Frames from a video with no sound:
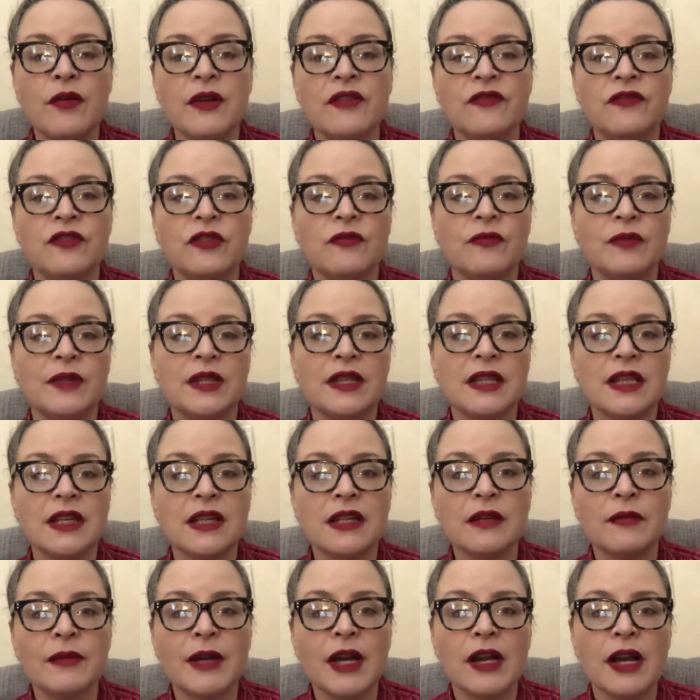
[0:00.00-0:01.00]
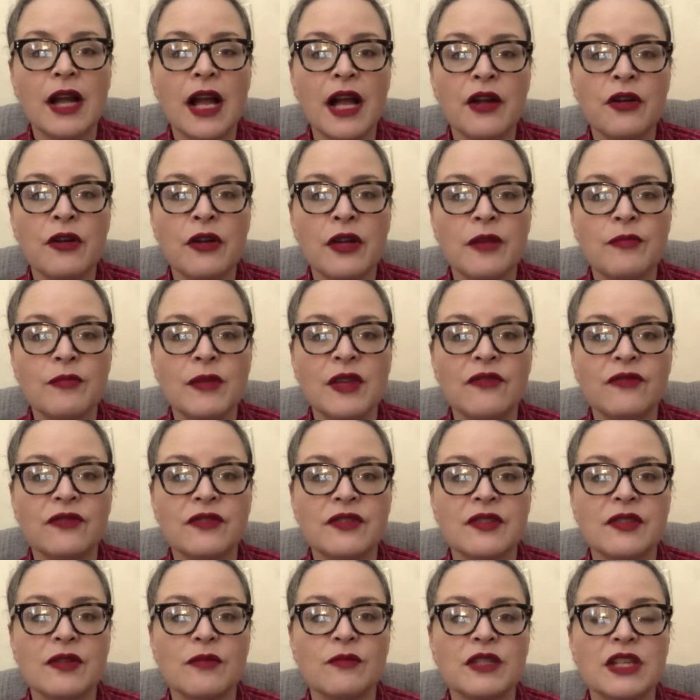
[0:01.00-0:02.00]
If you've been thinking about hiring me for
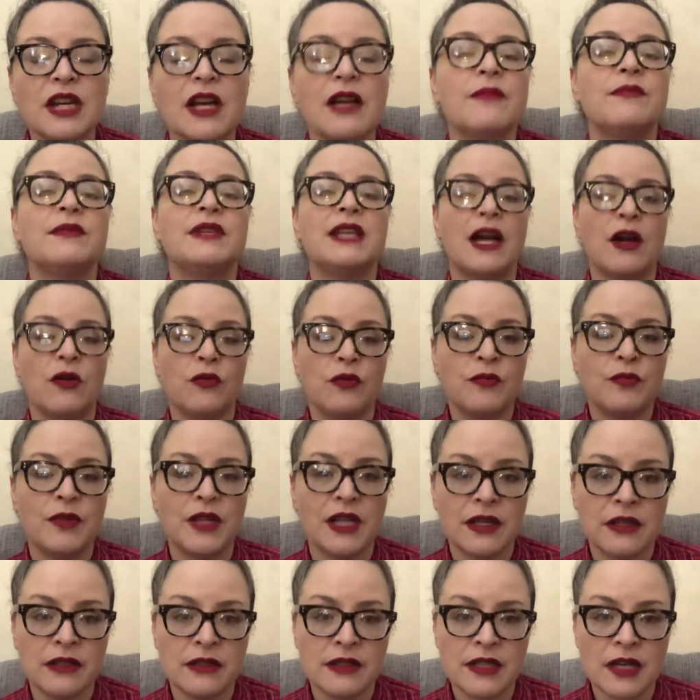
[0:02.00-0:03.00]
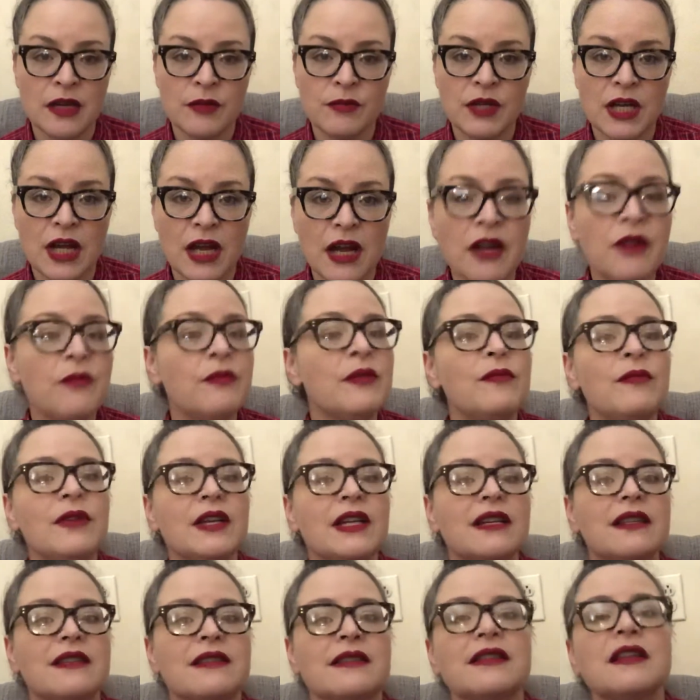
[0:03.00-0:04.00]
some time, now would be a good time to hire me
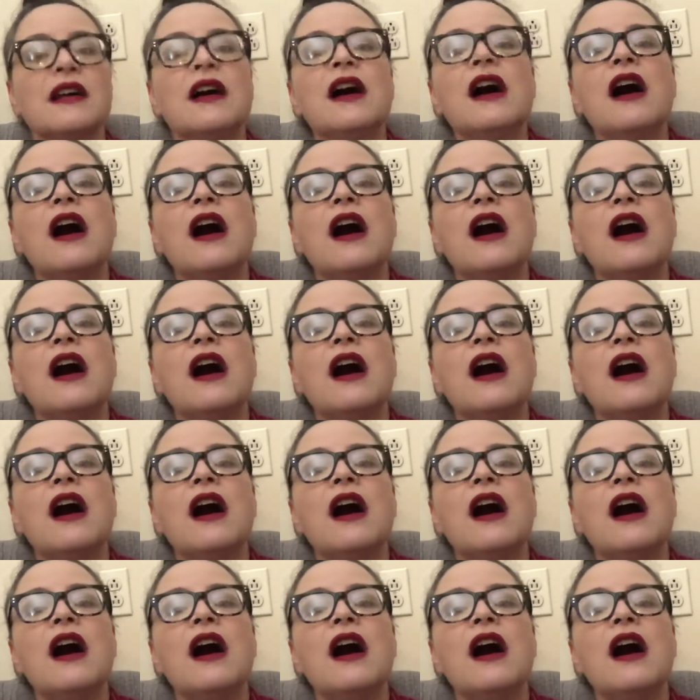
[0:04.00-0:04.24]
because